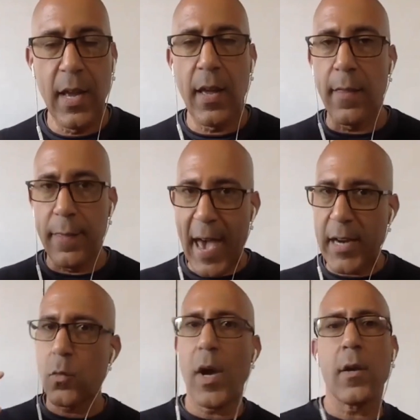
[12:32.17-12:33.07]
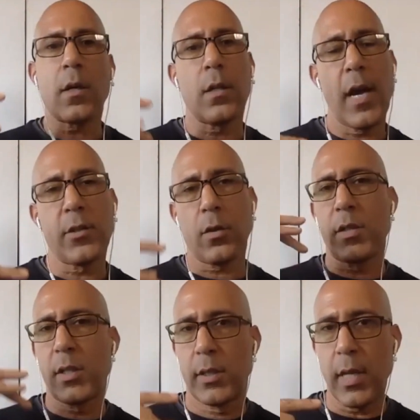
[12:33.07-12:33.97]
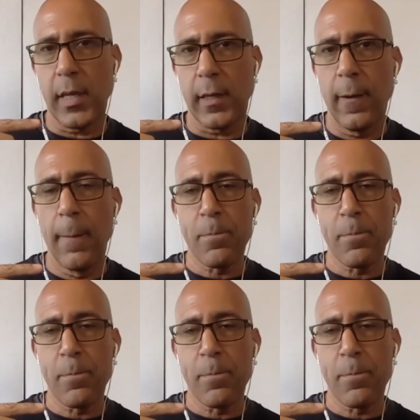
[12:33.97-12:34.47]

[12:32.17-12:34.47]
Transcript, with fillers: That is why your clients are sitting,